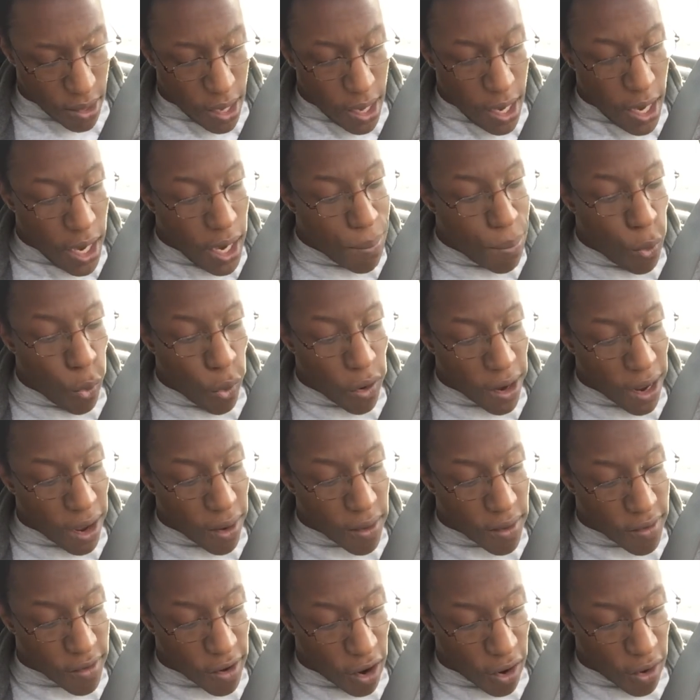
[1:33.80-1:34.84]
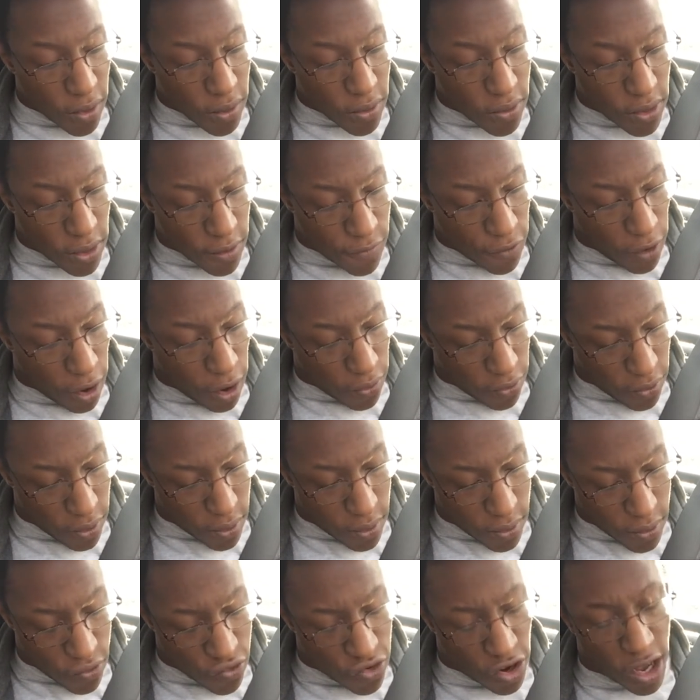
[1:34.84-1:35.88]
He poured out his heart to the Father,
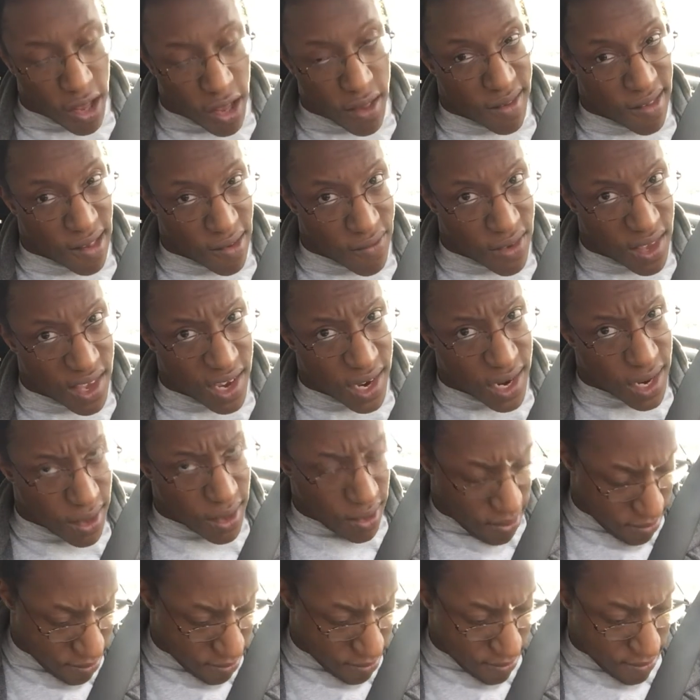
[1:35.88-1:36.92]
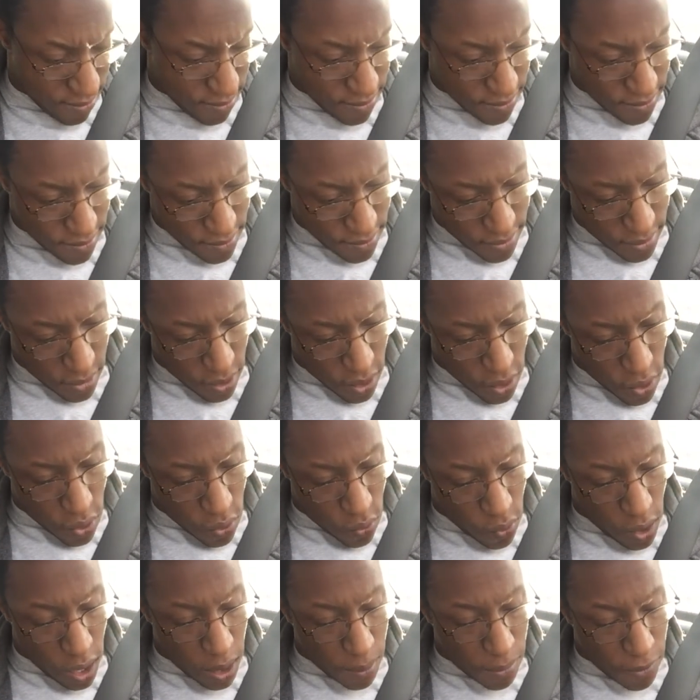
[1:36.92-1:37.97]
John 17.
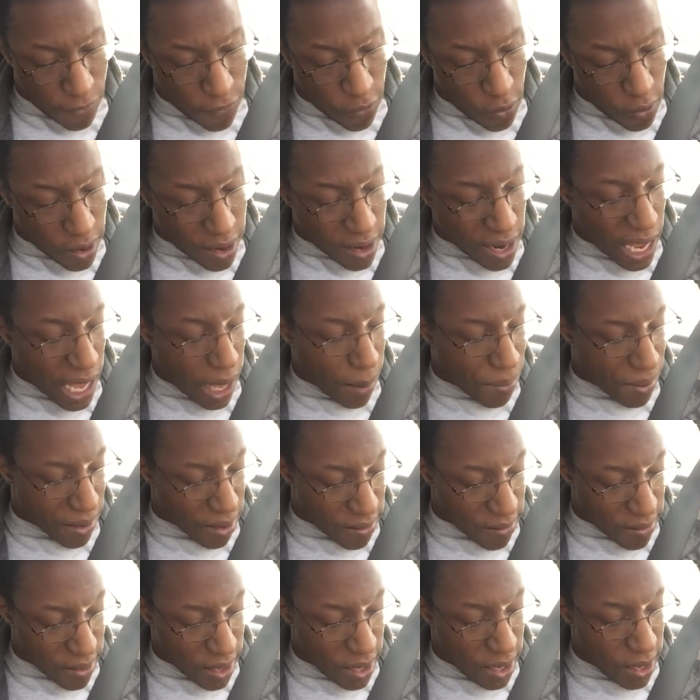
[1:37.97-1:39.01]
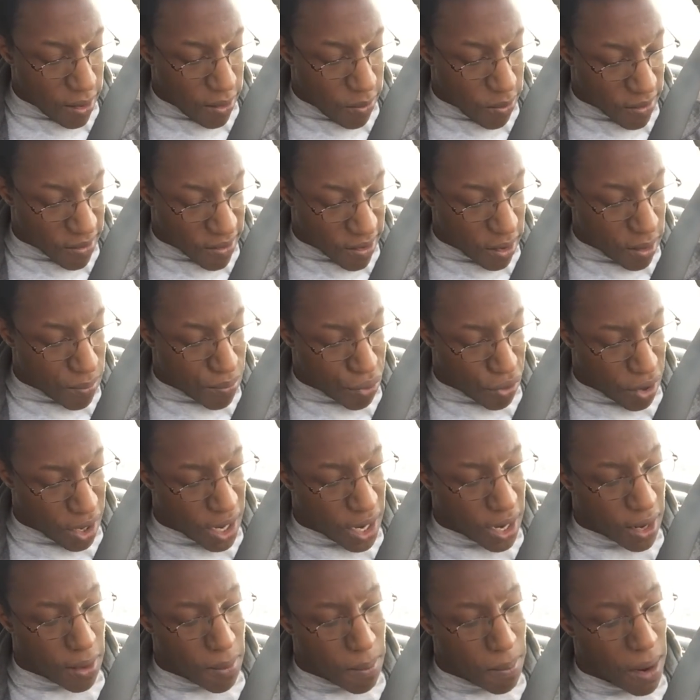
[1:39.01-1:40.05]
Right before it happened, he was still
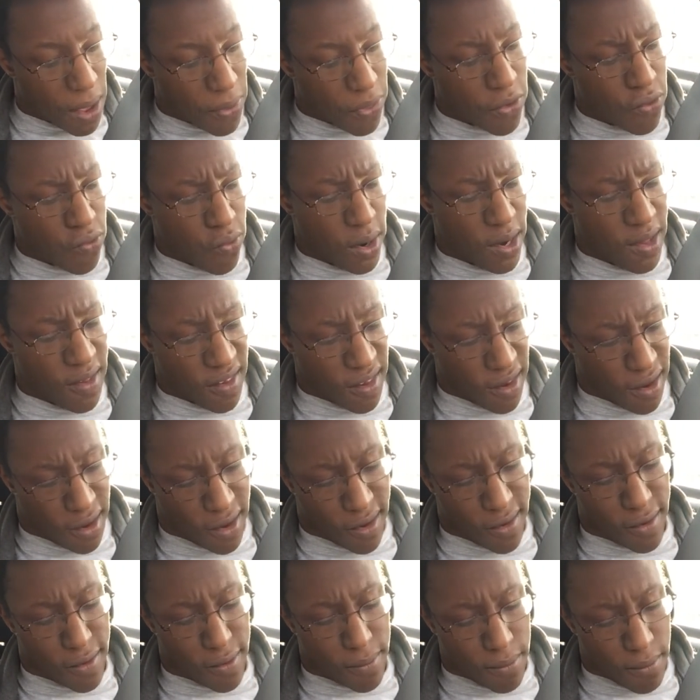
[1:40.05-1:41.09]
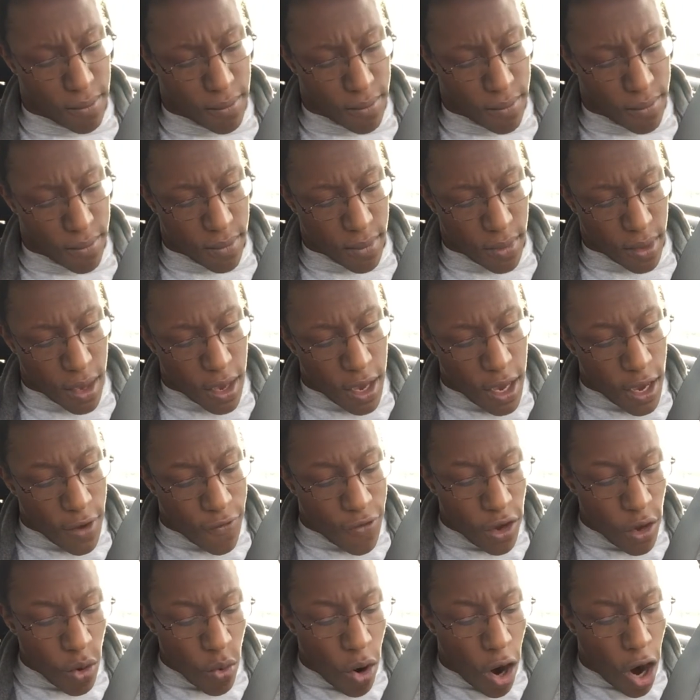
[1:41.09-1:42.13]
praying, Matthew 26. If
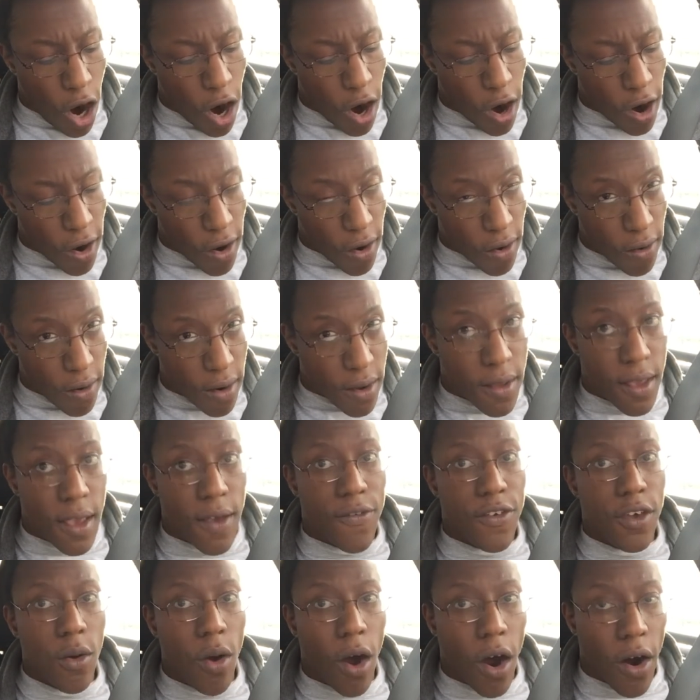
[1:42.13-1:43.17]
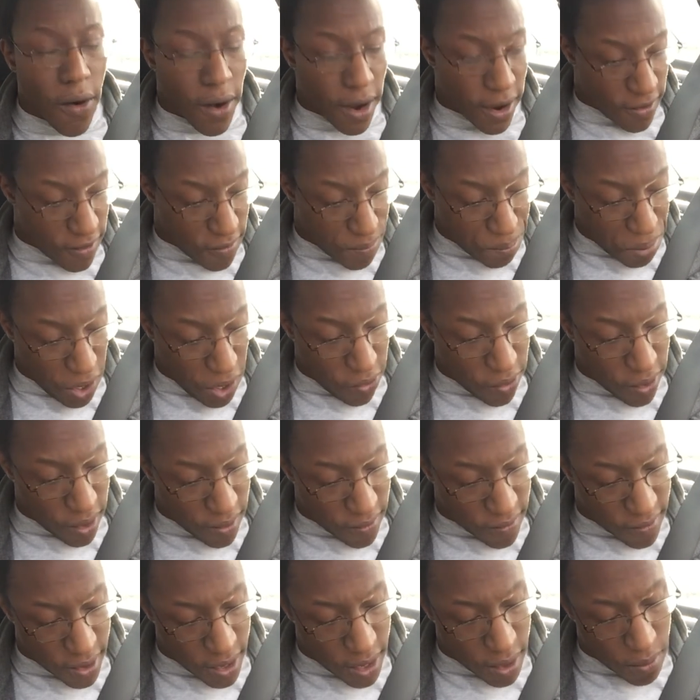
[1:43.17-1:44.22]
you are if you are
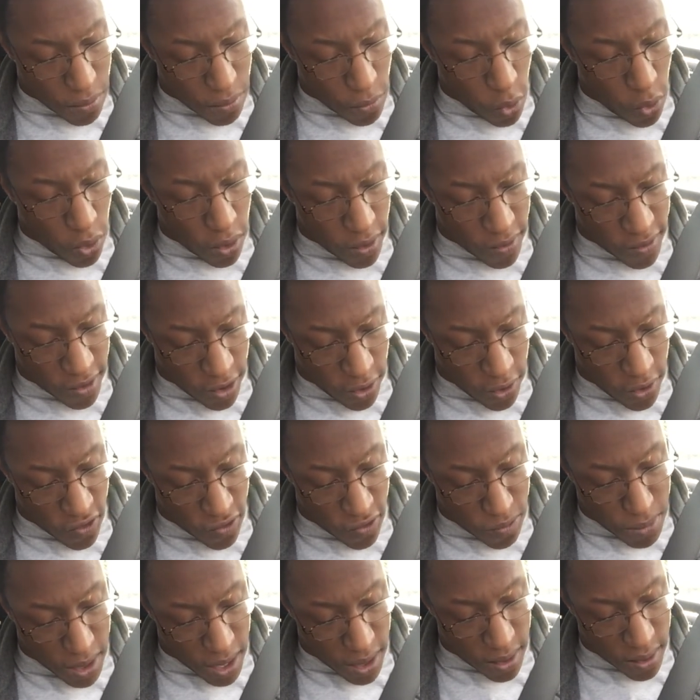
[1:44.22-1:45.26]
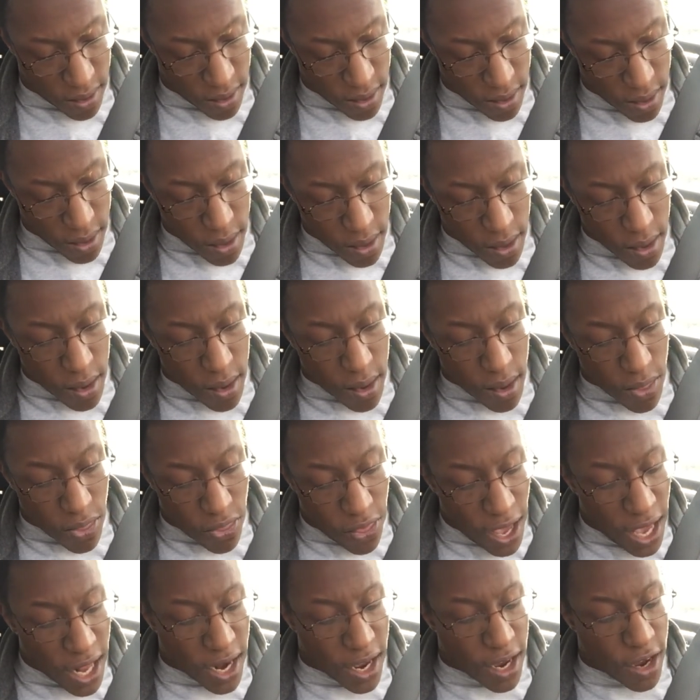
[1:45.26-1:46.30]
experiencing more discouragement
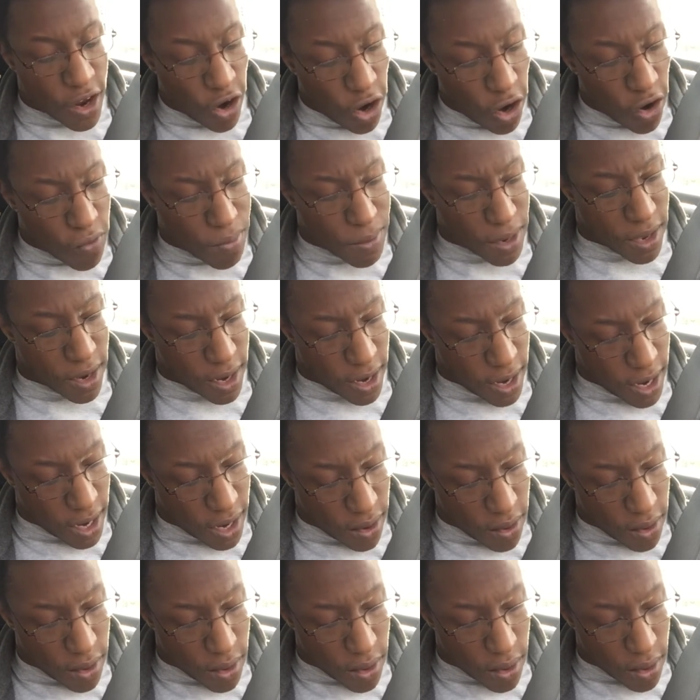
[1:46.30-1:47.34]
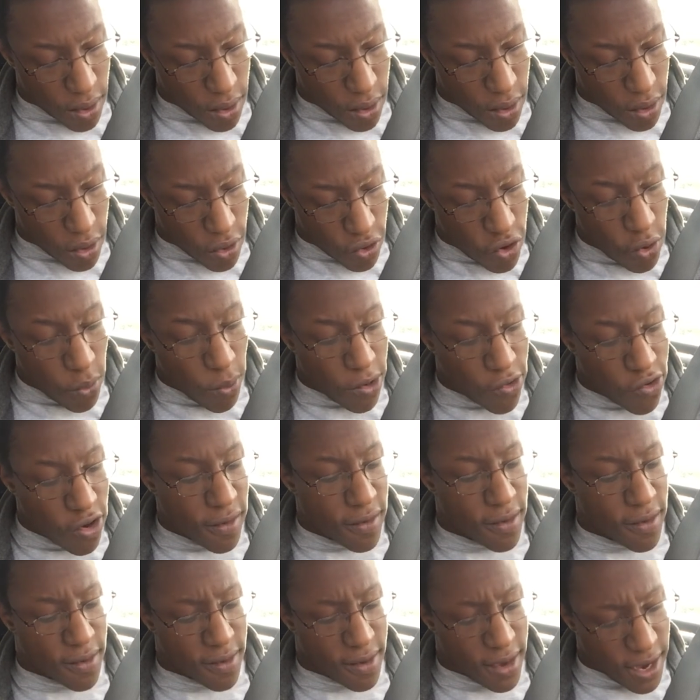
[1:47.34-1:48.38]
than encouragement today, do what
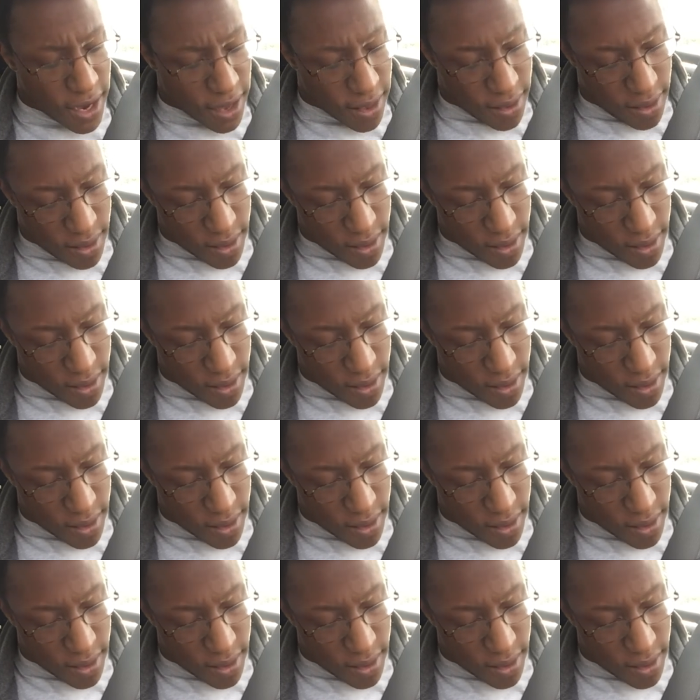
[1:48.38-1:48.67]
Jesus did.